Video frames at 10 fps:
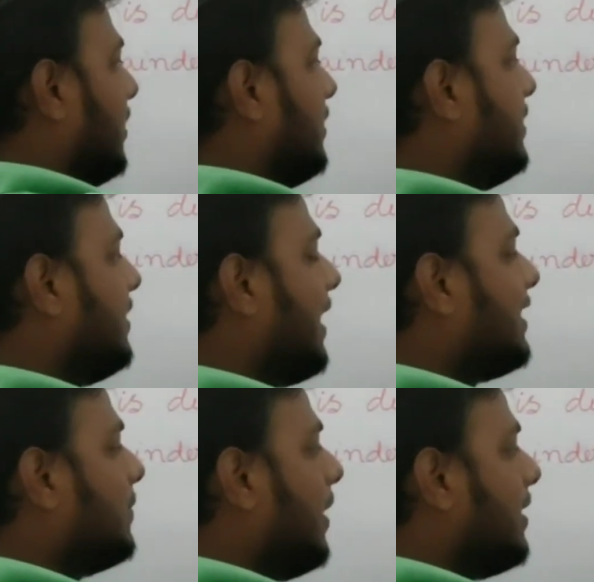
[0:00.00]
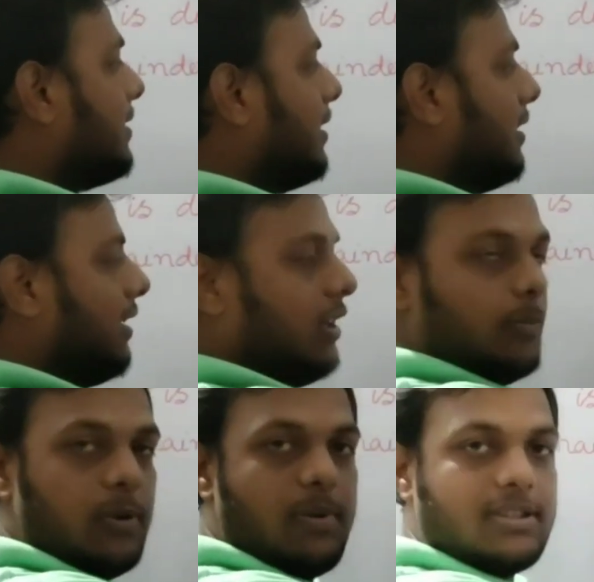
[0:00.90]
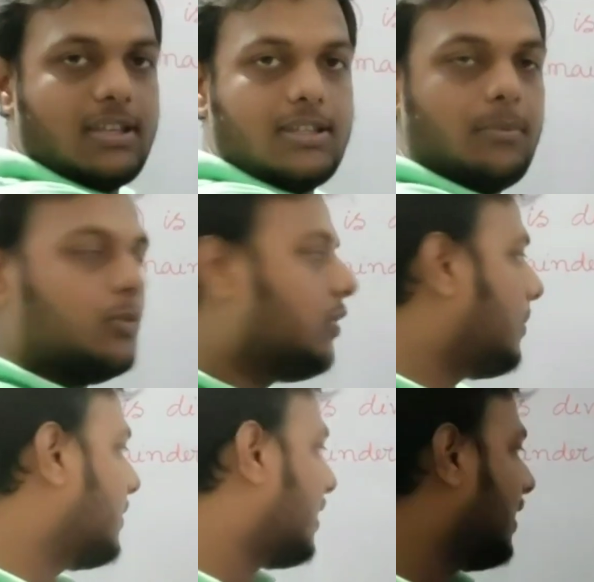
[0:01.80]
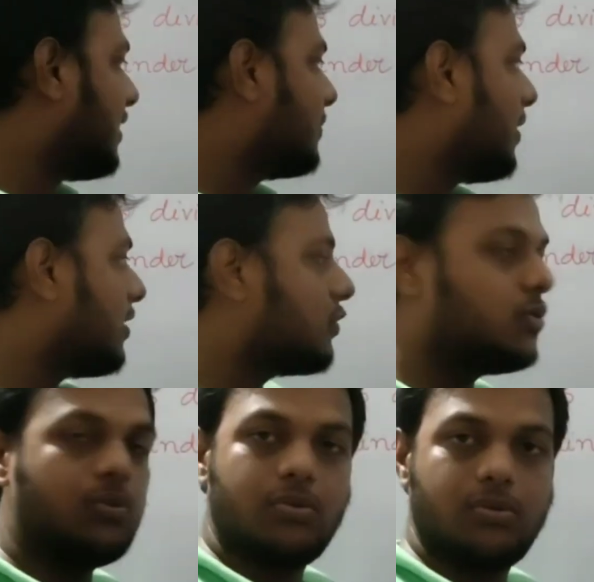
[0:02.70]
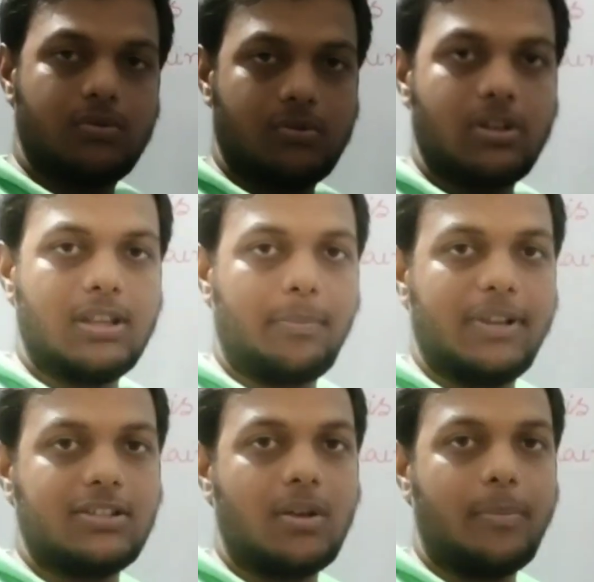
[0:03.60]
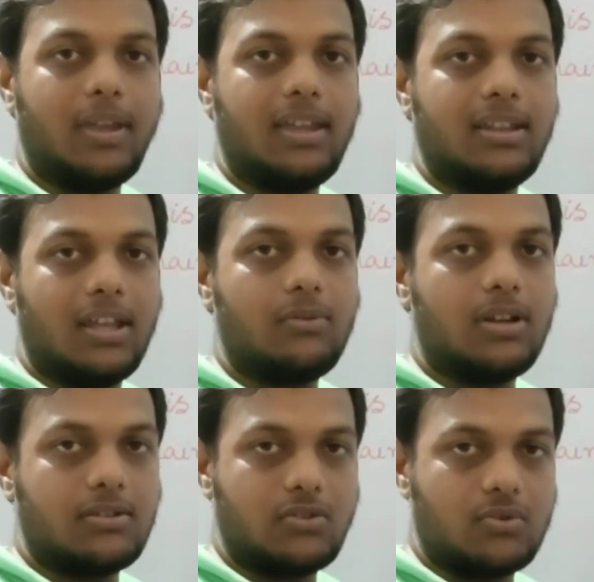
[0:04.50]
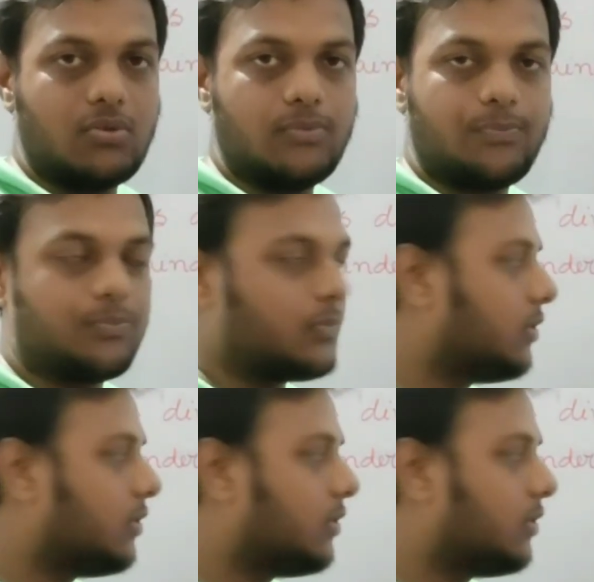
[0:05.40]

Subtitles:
This is x minus a. In previous example, we have taken x minus 2. So in the place of a, there was 2.